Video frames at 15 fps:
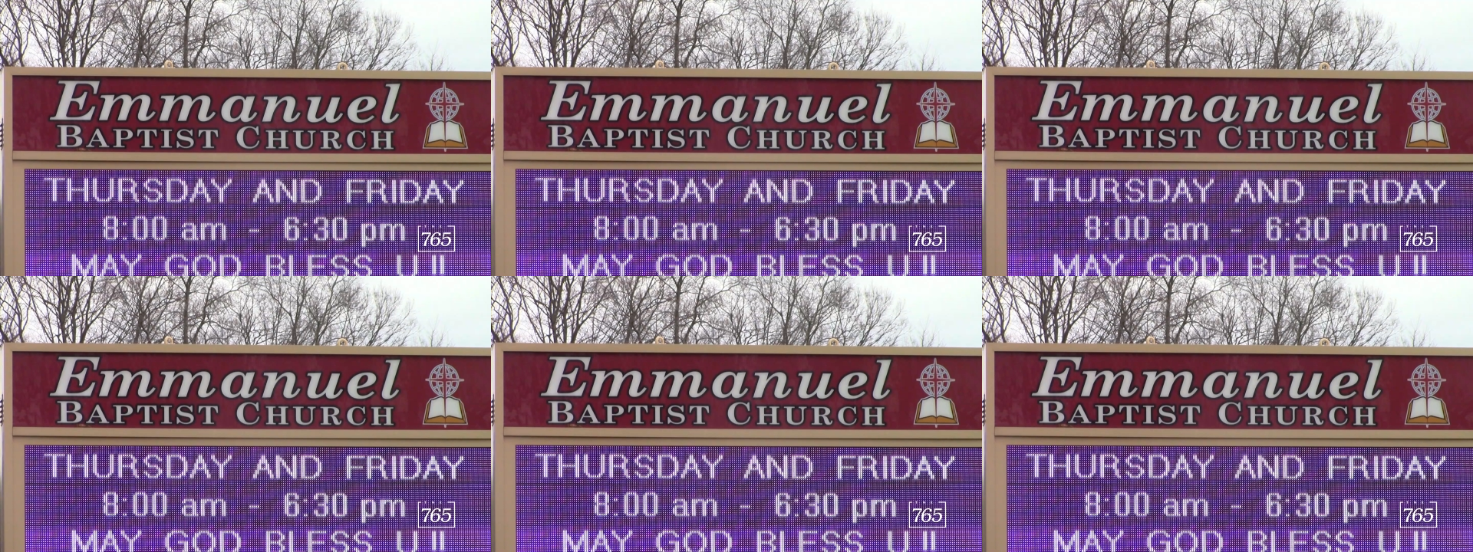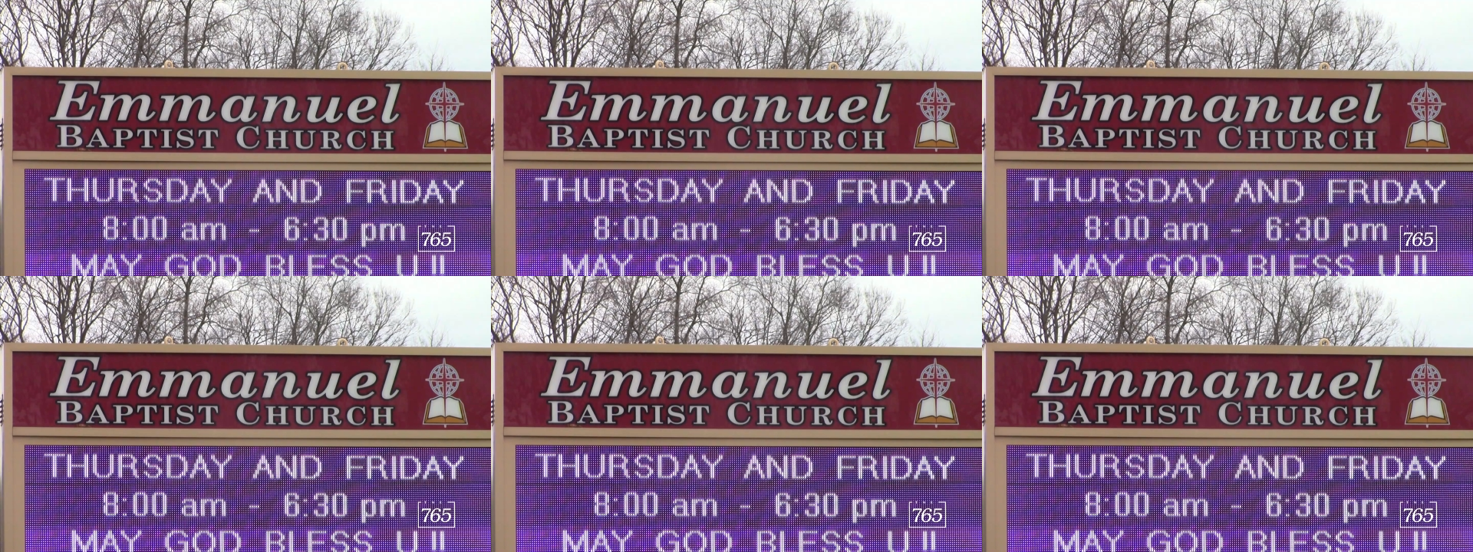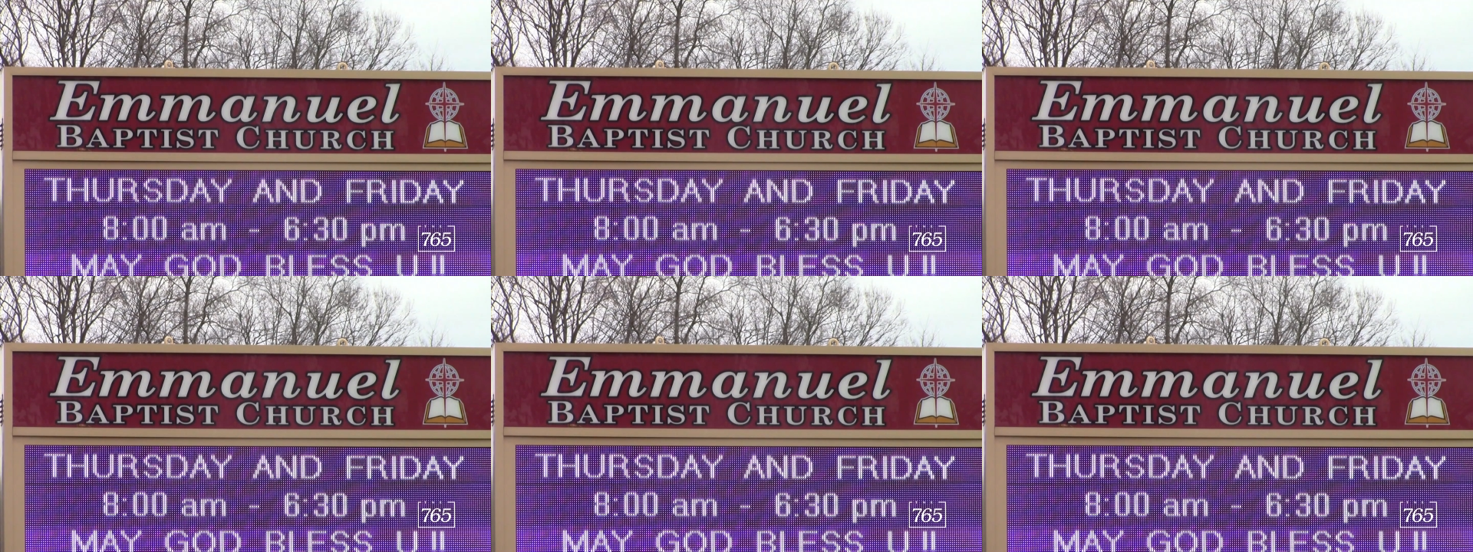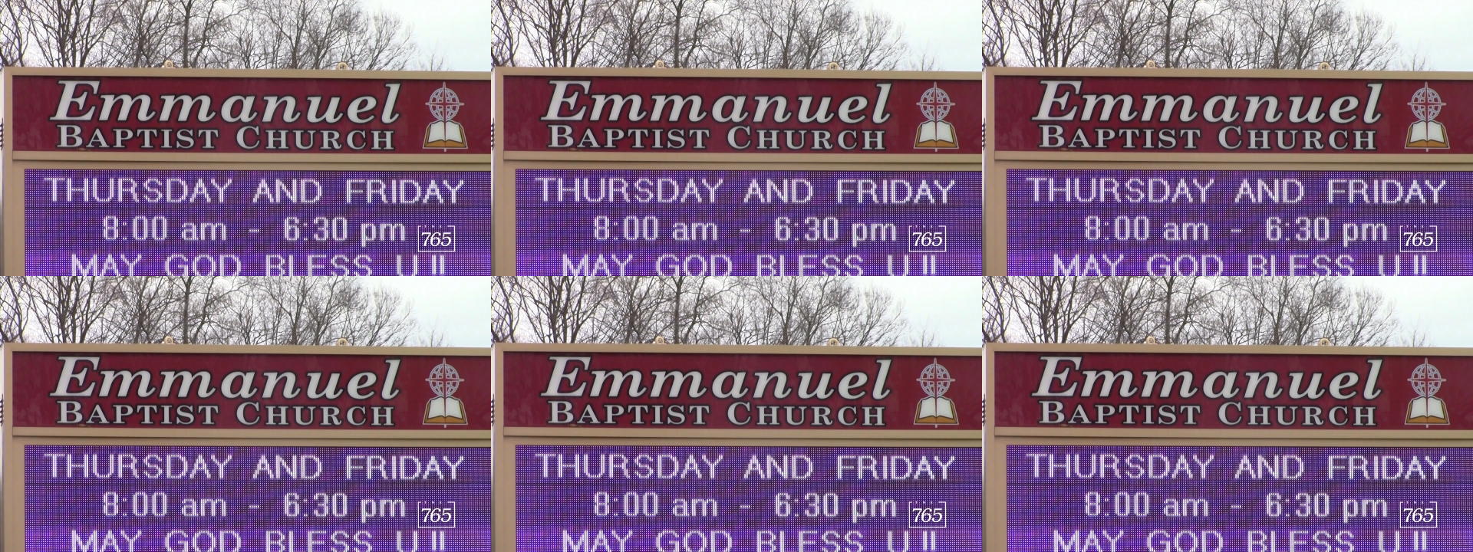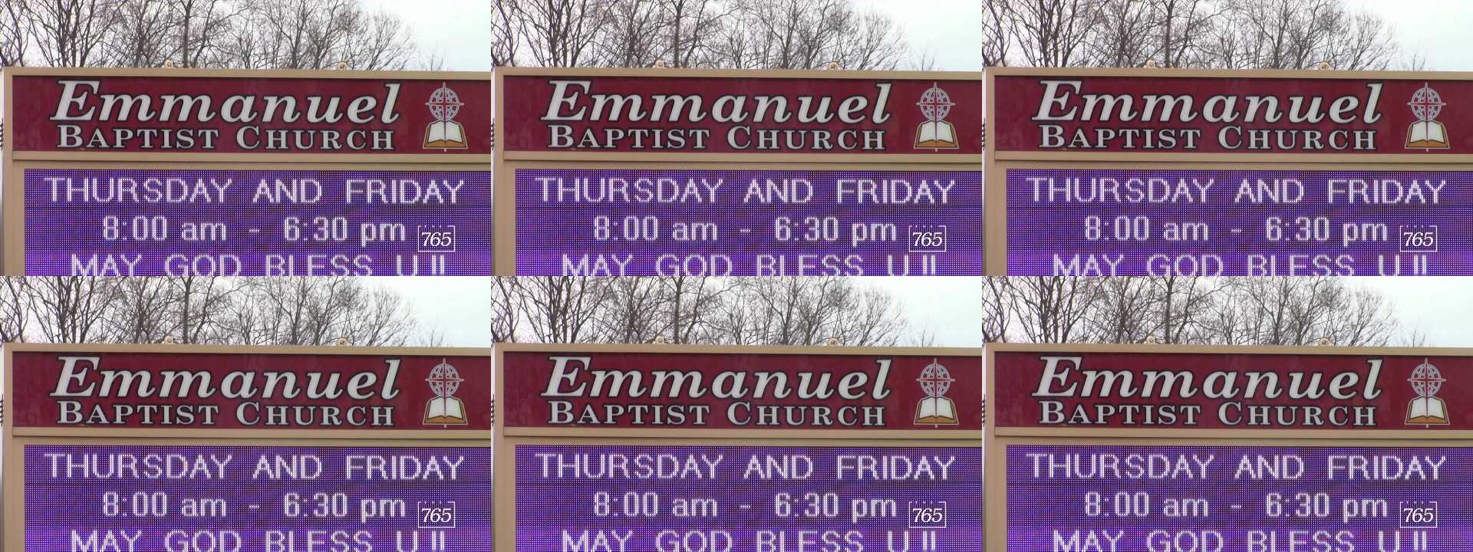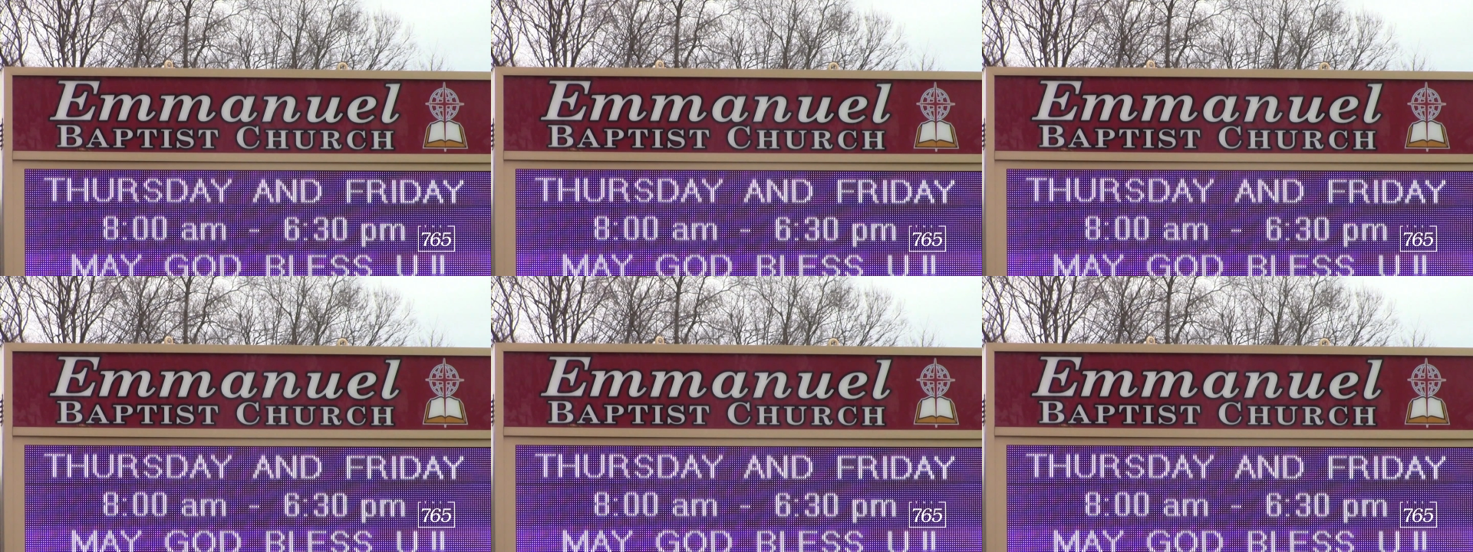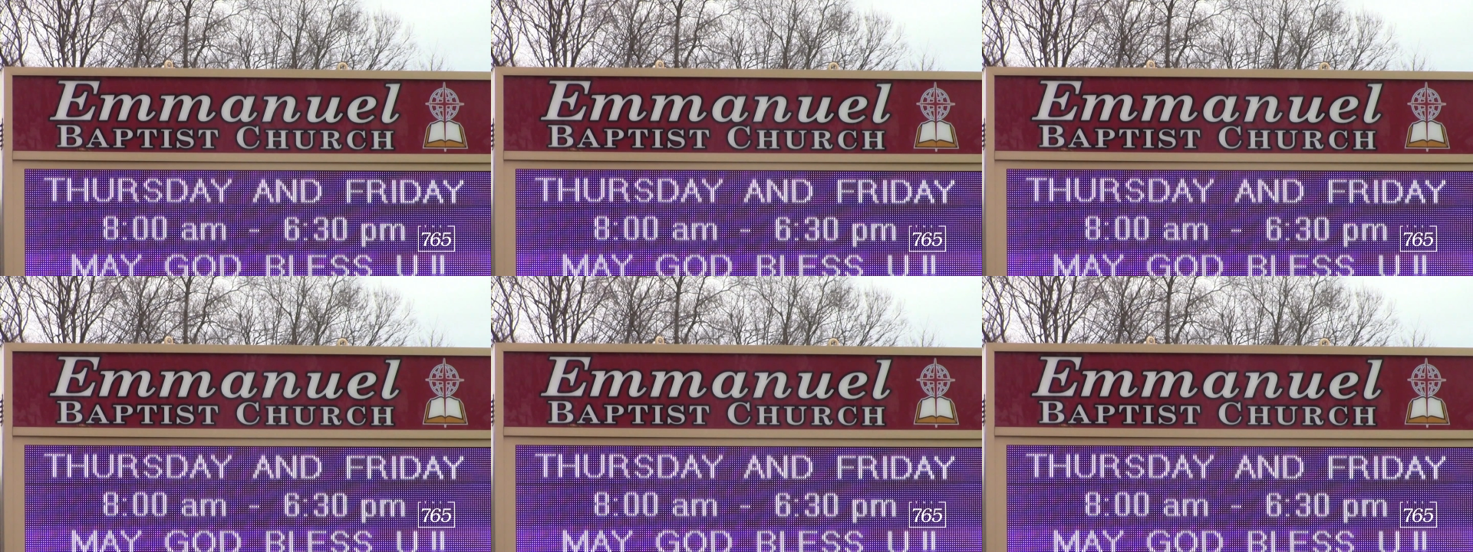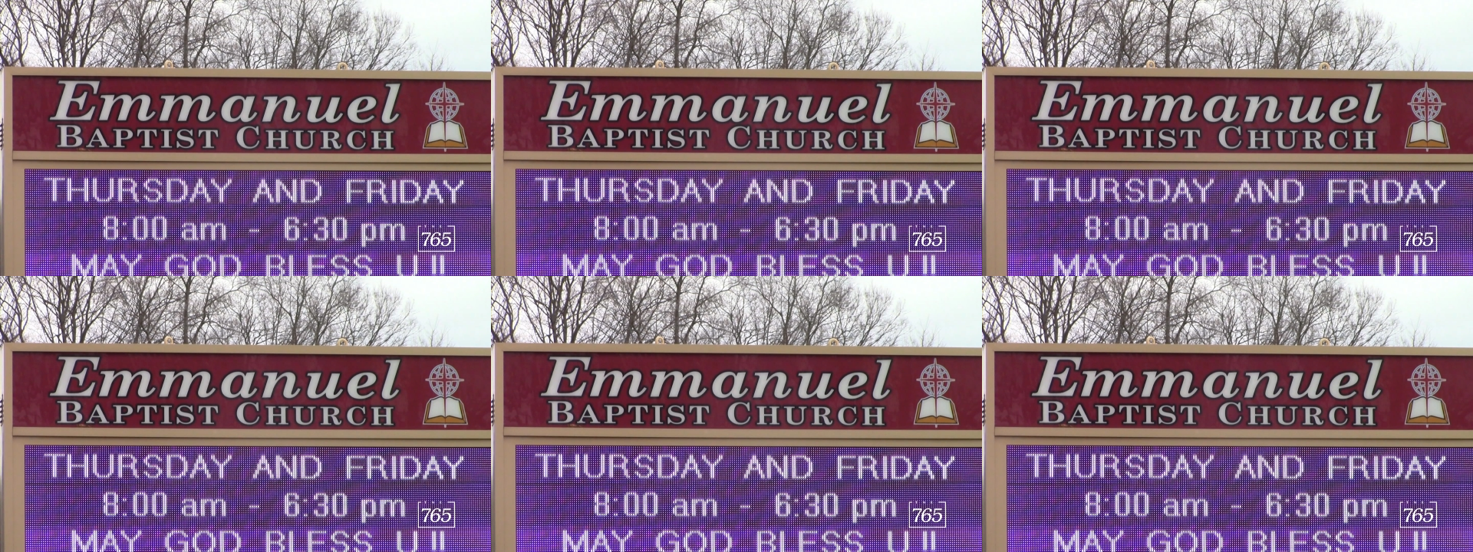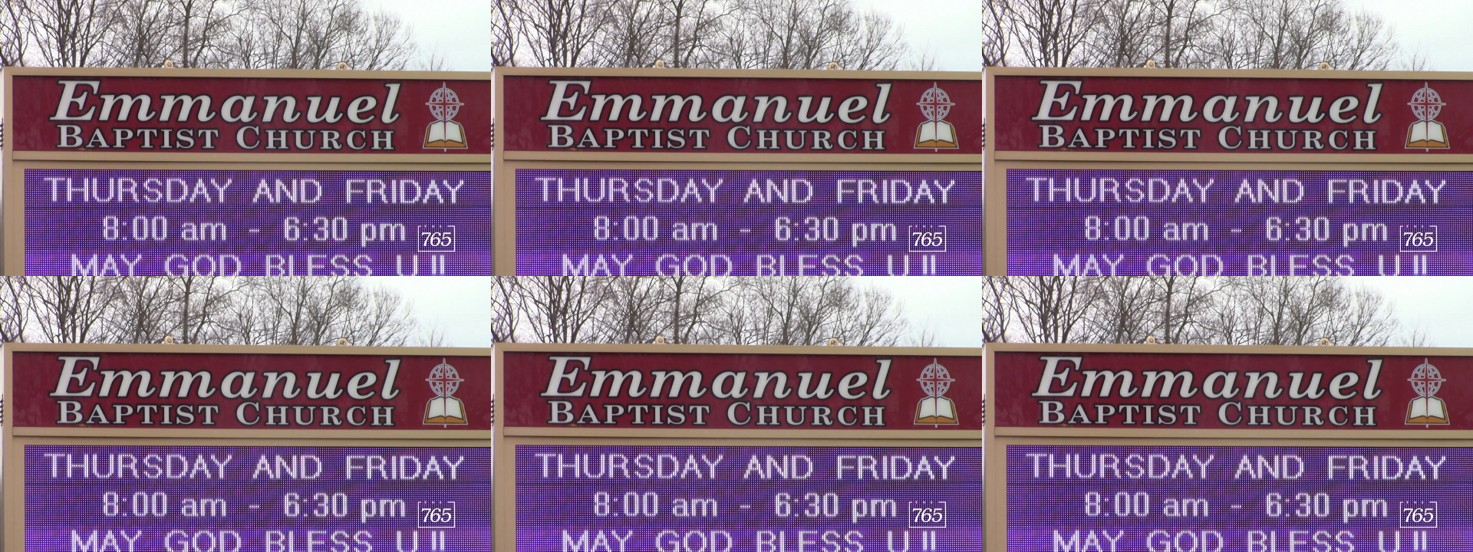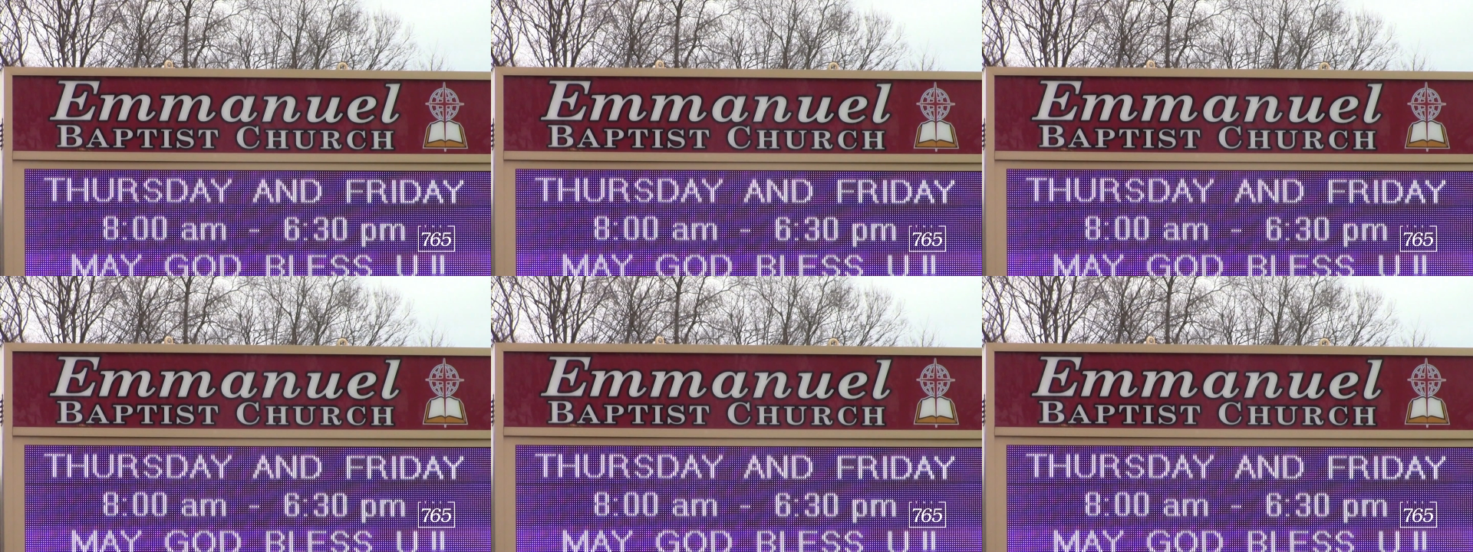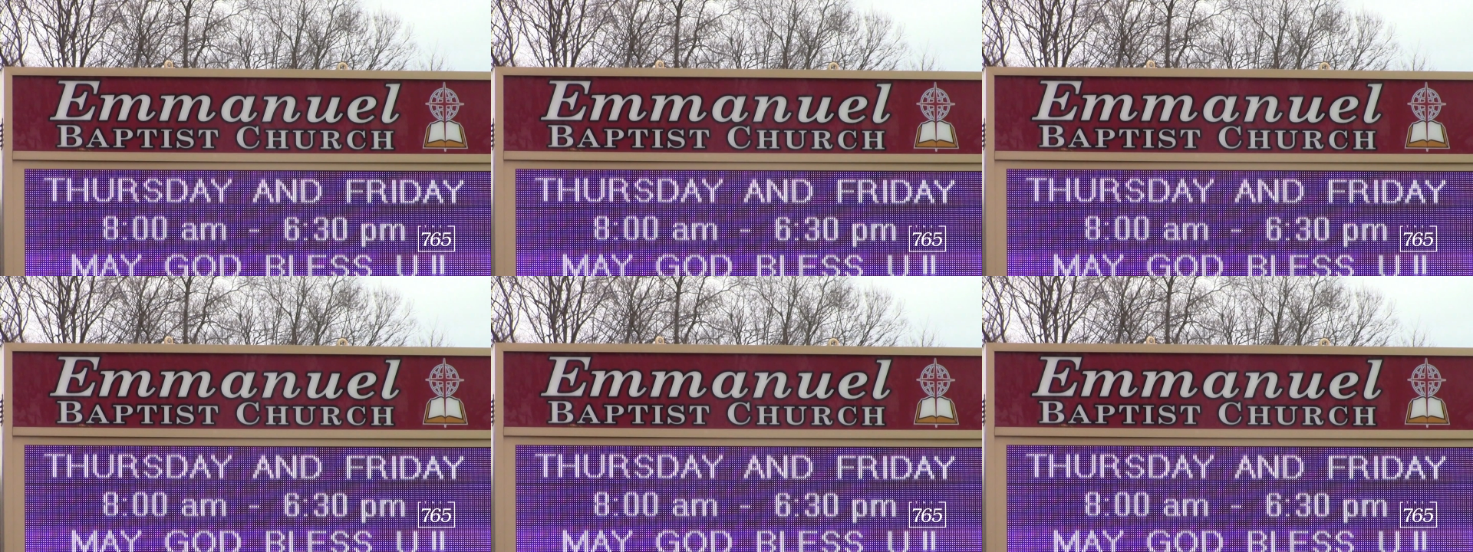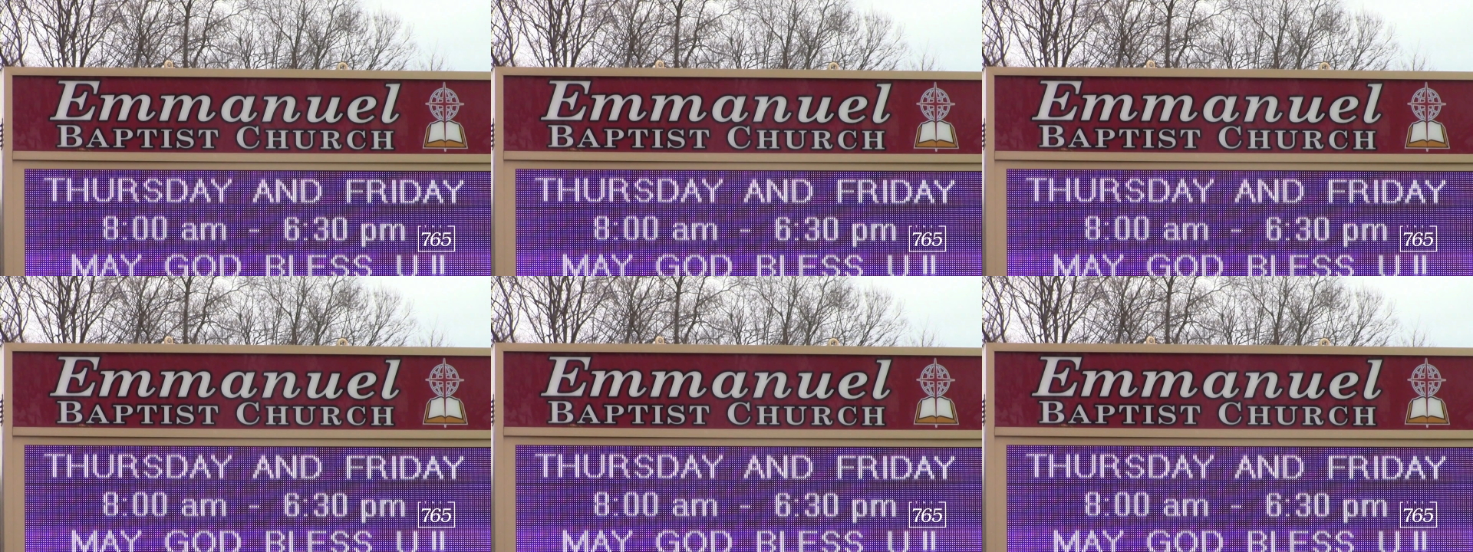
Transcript: [unreadable: no face in view]